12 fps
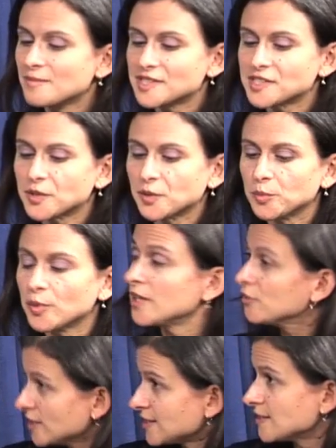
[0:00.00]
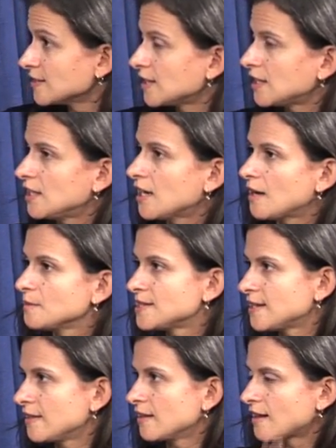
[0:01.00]
so pretty recently, I would
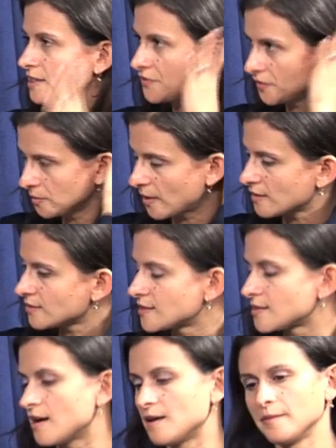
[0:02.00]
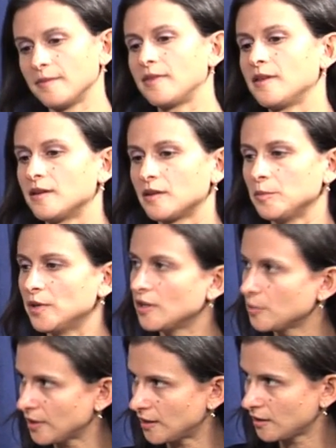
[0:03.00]
say in the last few months, um, the Community
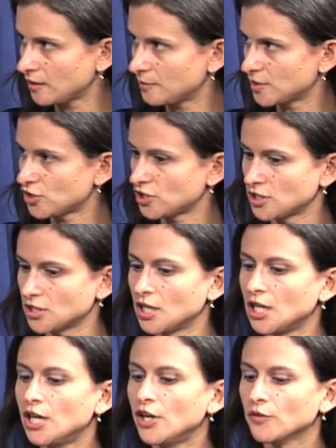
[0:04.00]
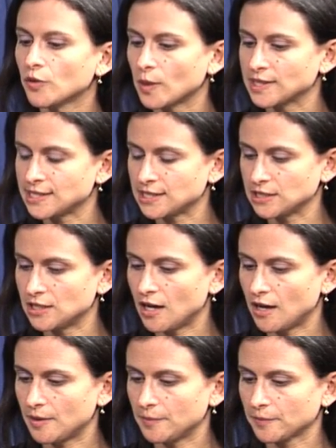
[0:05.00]
Planning Commission requested
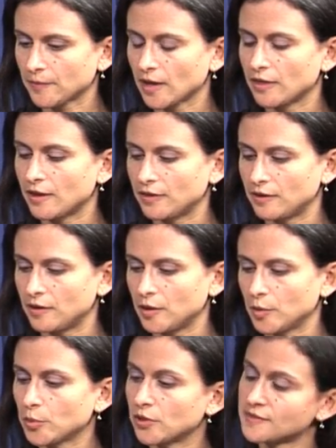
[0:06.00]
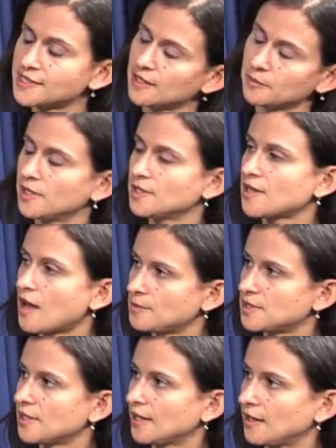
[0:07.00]
um, that the Board of Selectmen
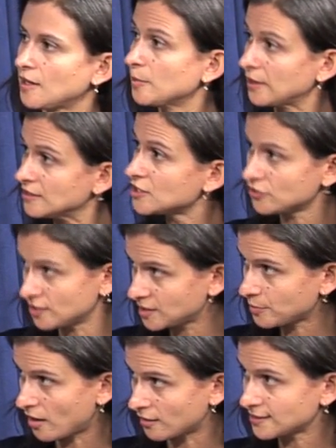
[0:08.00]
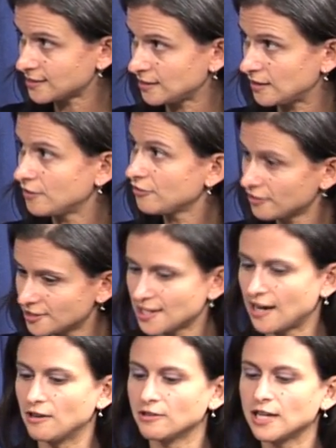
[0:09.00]
adopt a complete streets policy for the
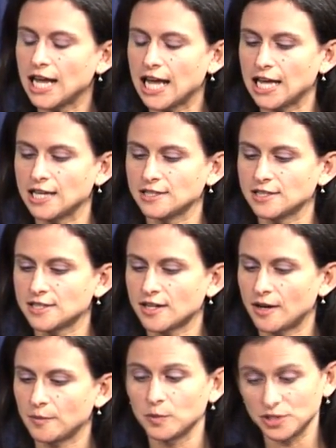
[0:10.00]
town, and um, which